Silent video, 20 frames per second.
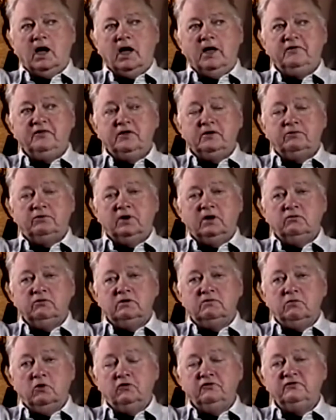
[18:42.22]
I think
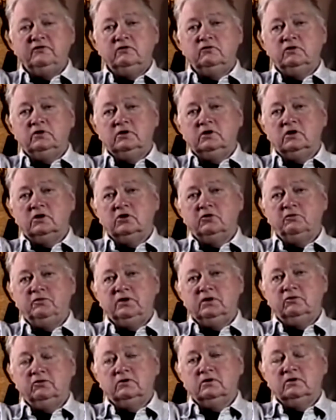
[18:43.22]
probably mostly with the younger
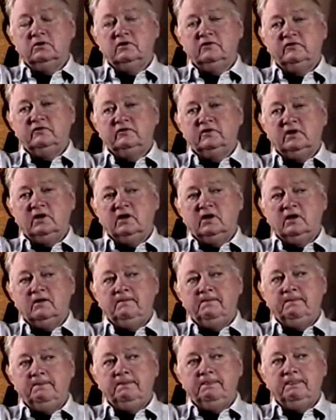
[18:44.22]
people, because
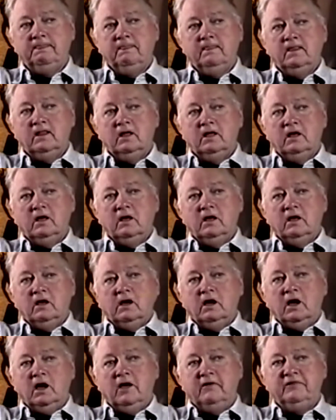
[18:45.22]

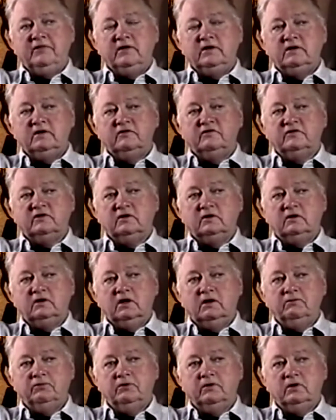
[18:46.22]
I think his
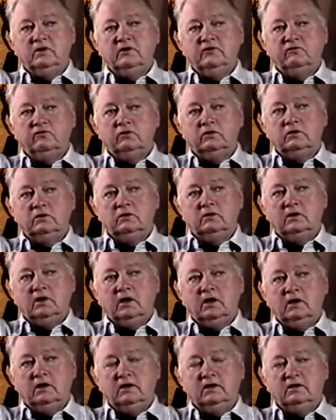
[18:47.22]
contemporaries
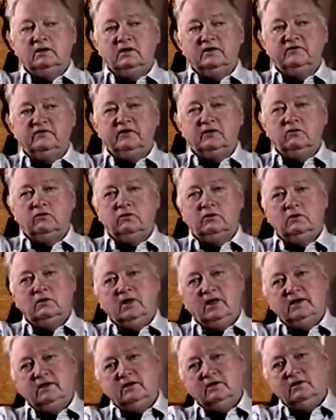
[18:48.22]
were, unless they were
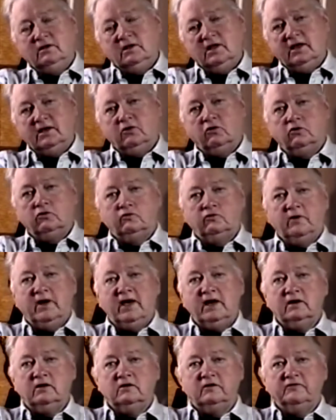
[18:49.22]
like old
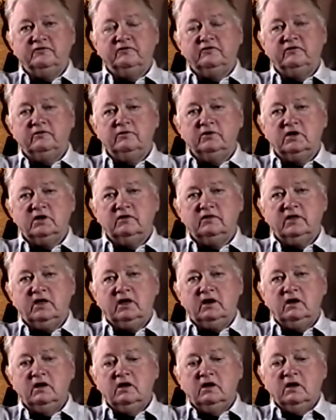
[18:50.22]
radicals or something like
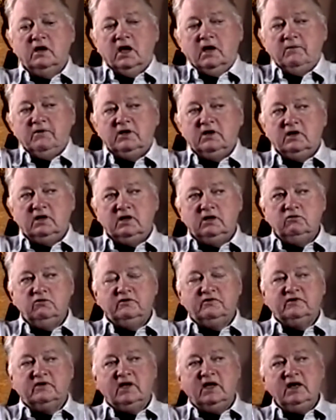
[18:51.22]
that. I mean, he
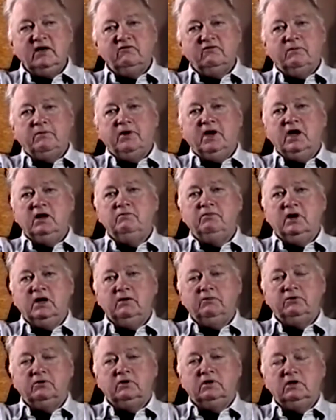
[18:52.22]
was kind of a Pied
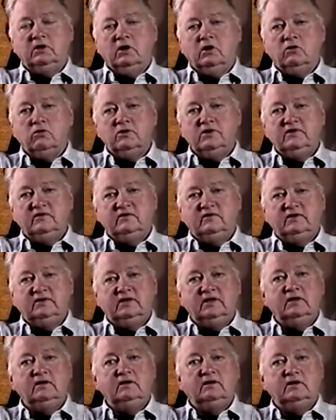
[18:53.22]
Piper. He always
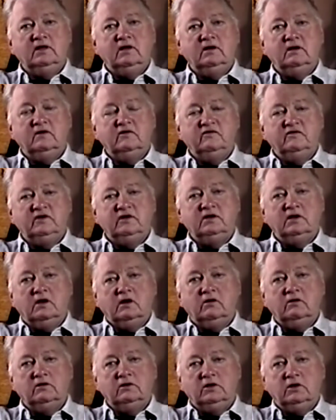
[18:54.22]
did tend to seek
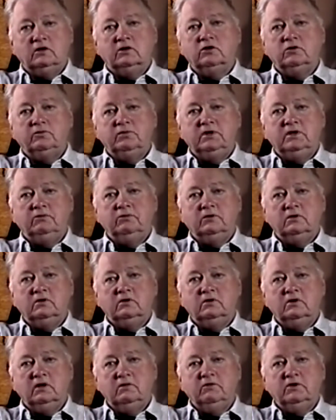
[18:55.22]
out younger people.
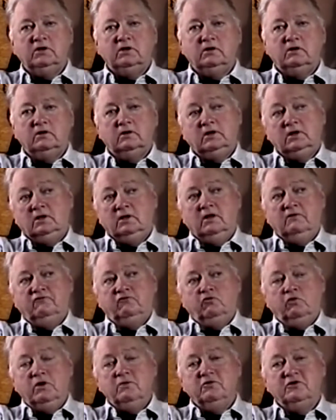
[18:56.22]
I mean, he
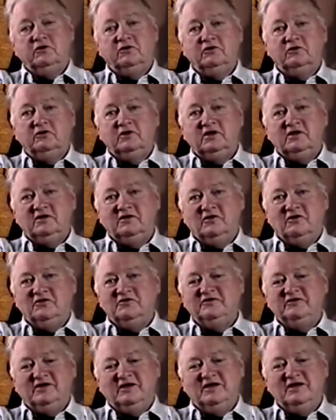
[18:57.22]
loved women too. He
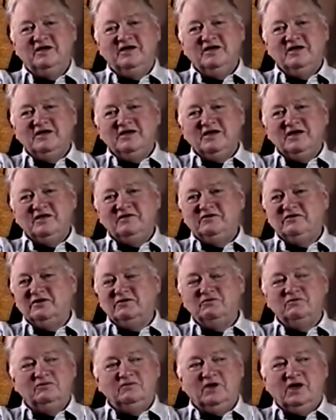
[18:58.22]
always had
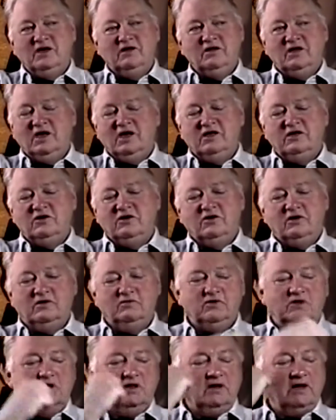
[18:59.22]
some.
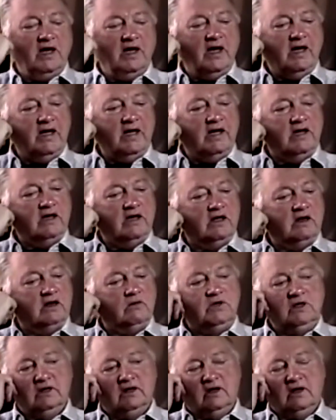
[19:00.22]
I mean, the guy had to
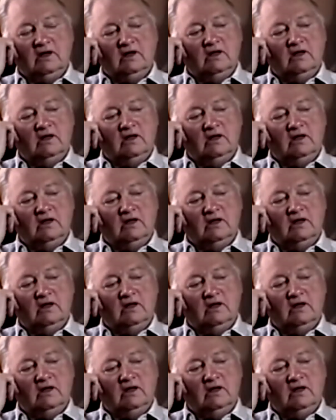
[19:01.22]
be.